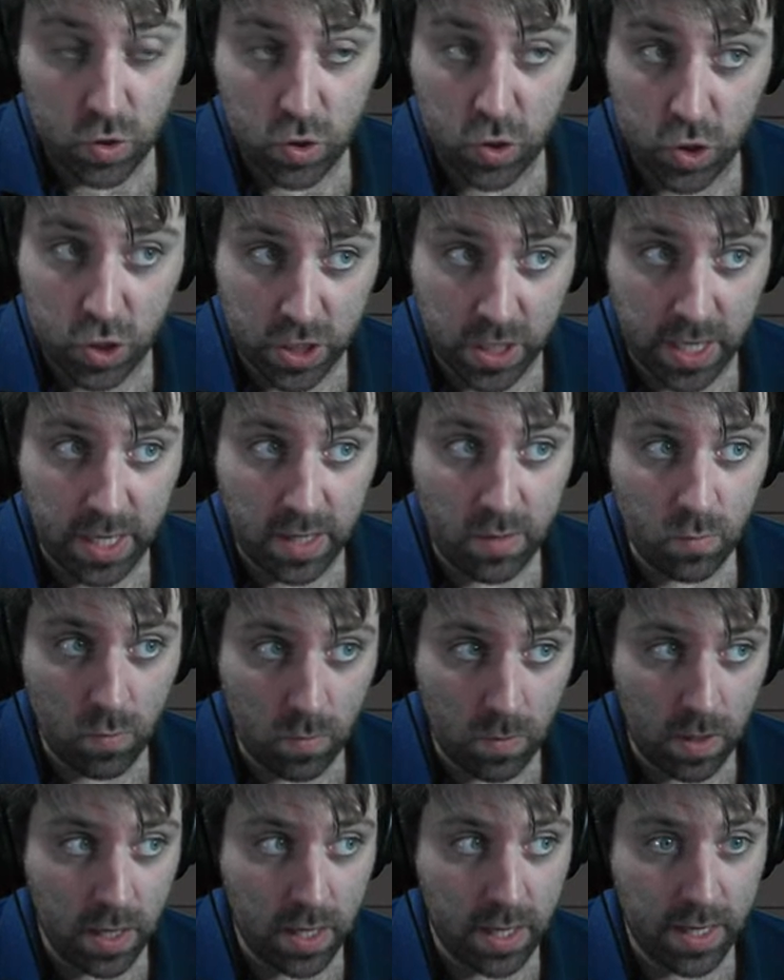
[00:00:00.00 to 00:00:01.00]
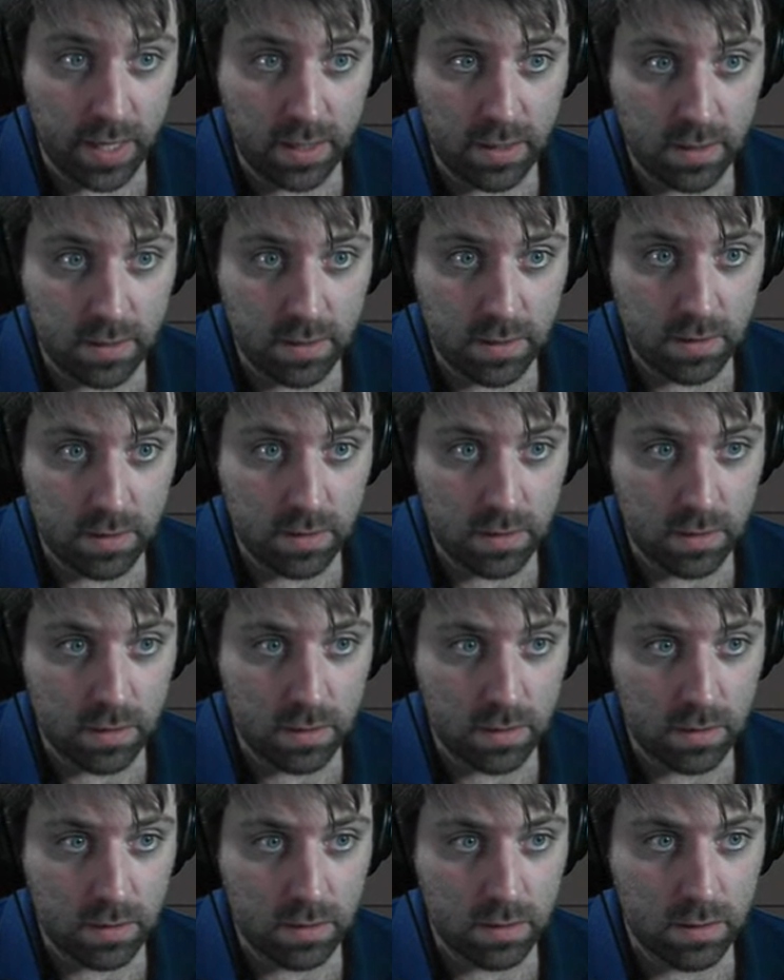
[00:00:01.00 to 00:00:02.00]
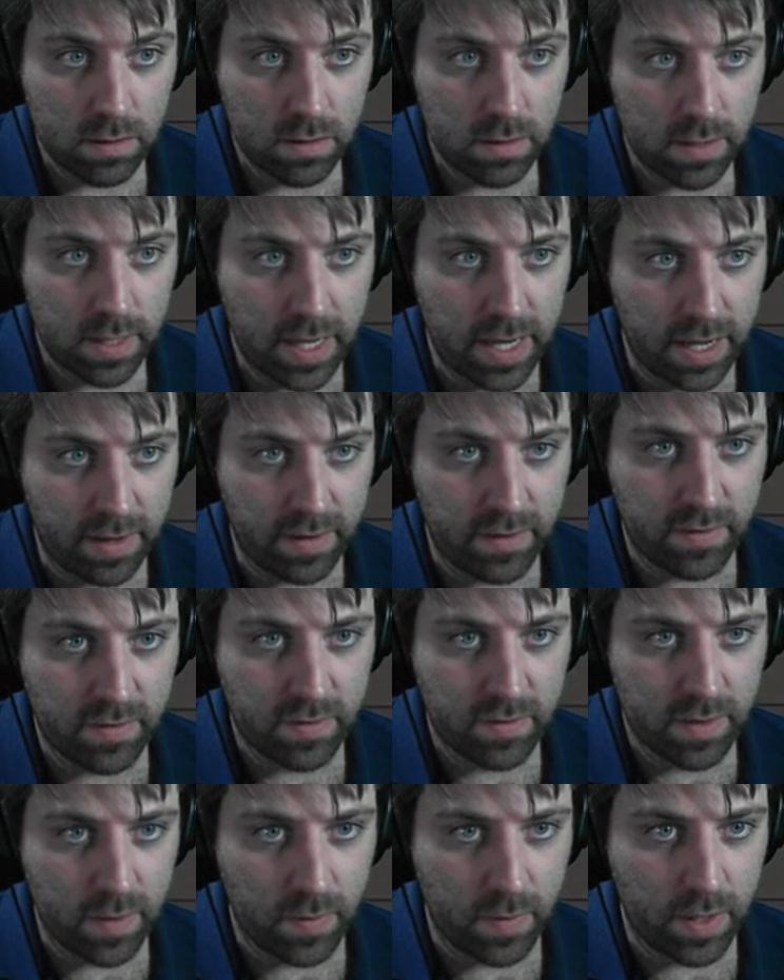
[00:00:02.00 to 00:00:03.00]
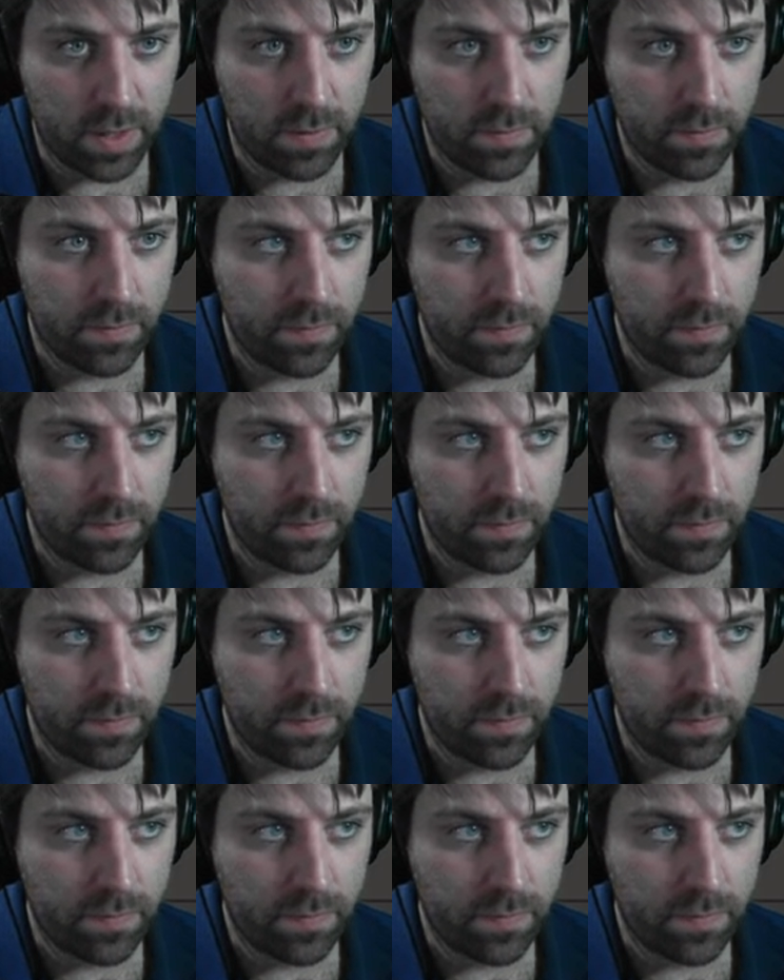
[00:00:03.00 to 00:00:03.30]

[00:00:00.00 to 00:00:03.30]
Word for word: G, Y, X. There we go.